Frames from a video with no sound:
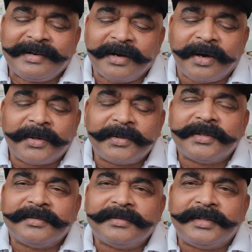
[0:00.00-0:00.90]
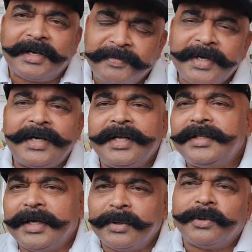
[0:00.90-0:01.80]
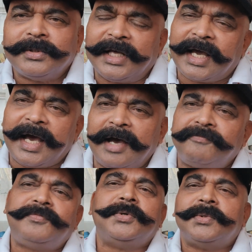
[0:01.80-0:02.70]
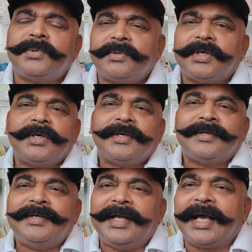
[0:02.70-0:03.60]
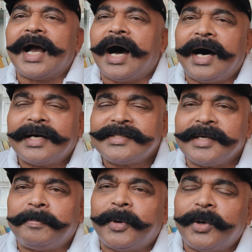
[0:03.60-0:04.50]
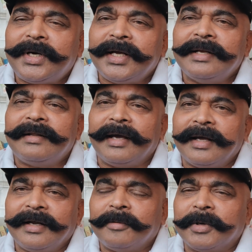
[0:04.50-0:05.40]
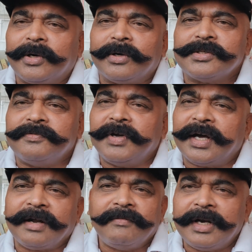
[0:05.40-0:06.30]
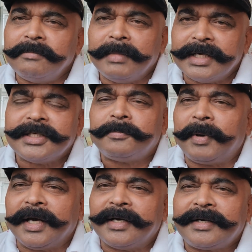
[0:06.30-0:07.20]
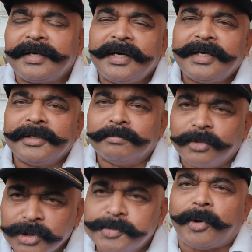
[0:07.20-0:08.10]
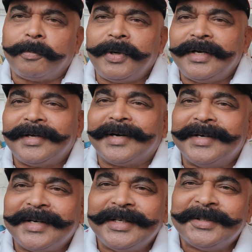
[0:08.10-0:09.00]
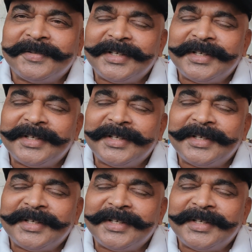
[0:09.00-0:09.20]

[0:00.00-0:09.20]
Now, definitely they know they have to take our support in the area because we are a very major player, most populated country in the